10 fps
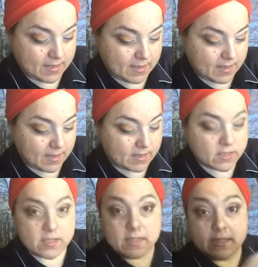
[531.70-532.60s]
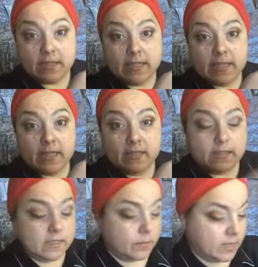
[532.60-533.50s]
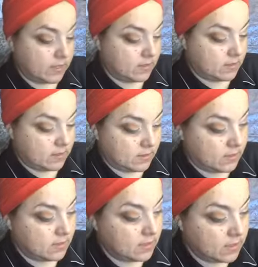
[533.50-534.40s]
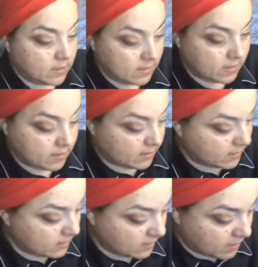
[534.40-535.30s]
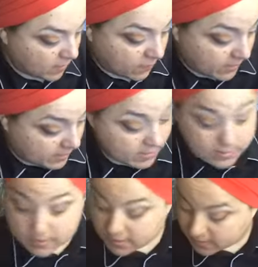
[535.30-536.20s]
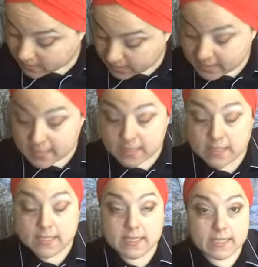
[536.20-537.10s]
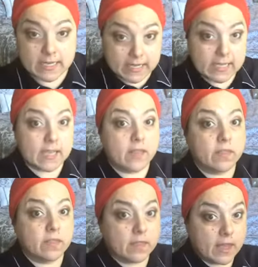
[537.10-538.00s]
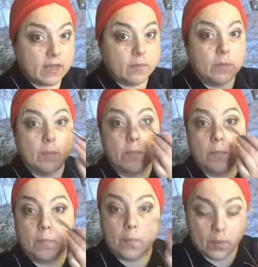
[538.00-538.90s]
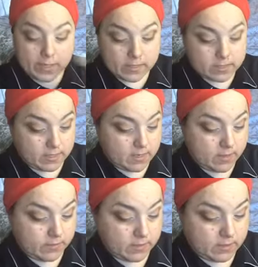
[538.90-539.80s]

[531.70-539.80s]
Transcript: And just a little bit. This stuff is sticky and thick, but boy does it cover.